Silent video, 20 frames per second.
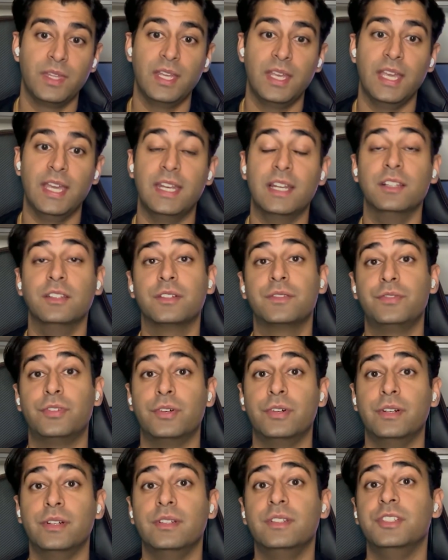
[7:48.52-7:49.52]
and I look
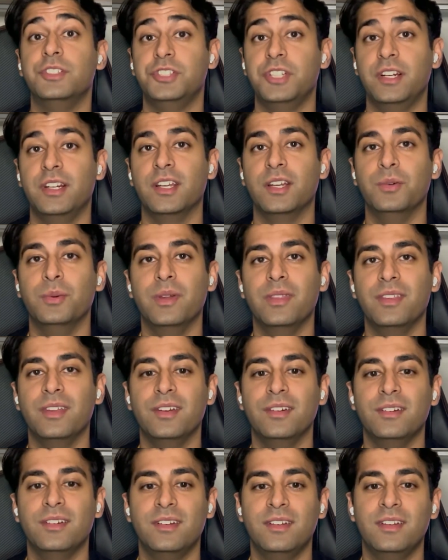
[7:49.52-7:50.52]
forward to sharing it with you.
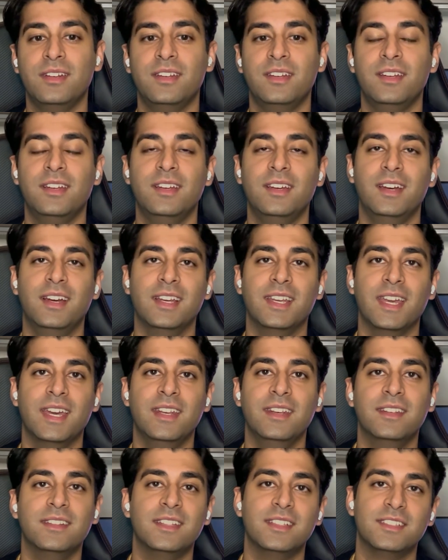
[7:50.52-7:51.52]

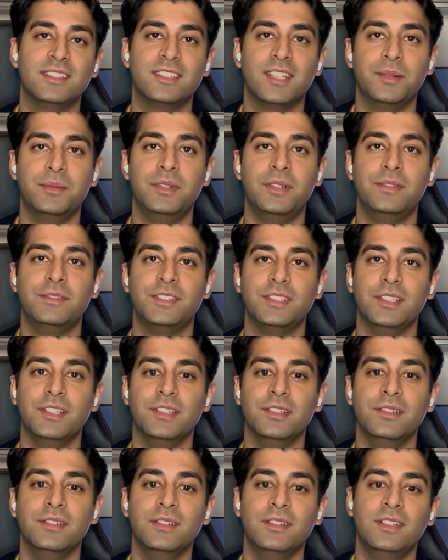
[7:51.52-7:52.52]
Again, this is
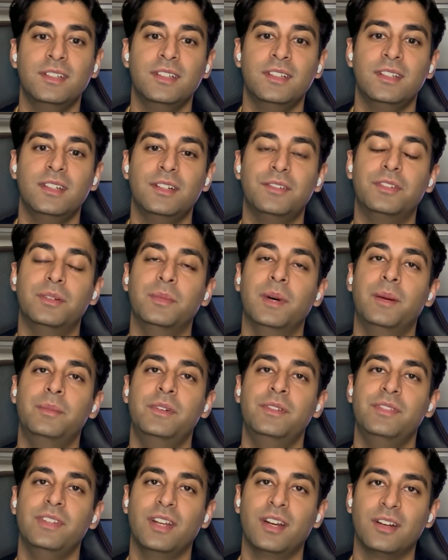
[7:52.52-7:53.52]
Sidhu from
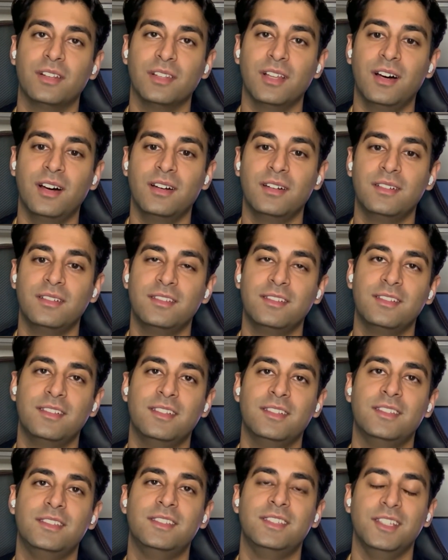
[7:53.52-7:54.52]
Amar-VR Law.
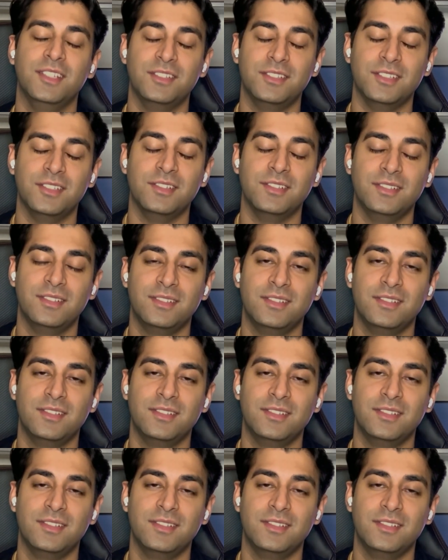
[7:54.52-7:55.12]
See you soon.